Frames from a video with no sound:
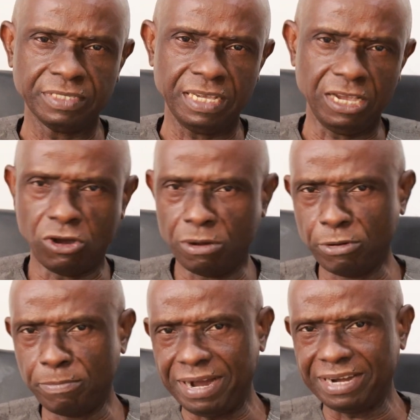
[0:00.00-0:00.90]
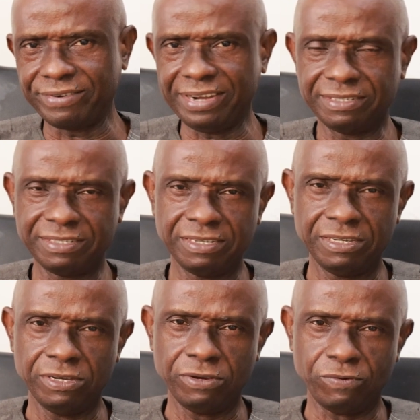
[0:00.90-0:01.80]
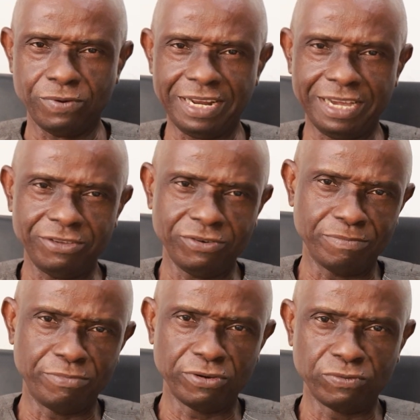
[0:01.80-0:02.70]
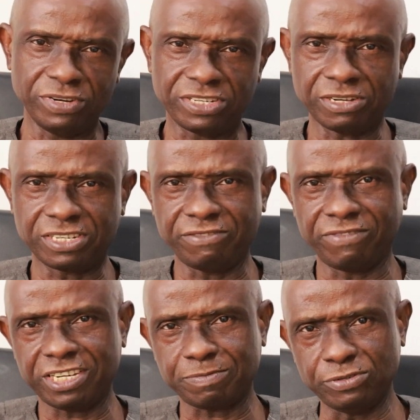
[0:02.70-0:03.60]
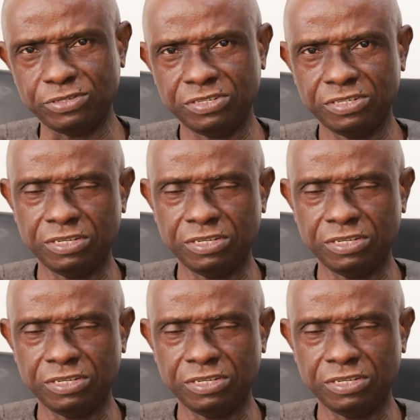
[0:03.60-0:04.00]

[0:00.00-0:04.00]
a humble background, whether you are born with some silver spoon,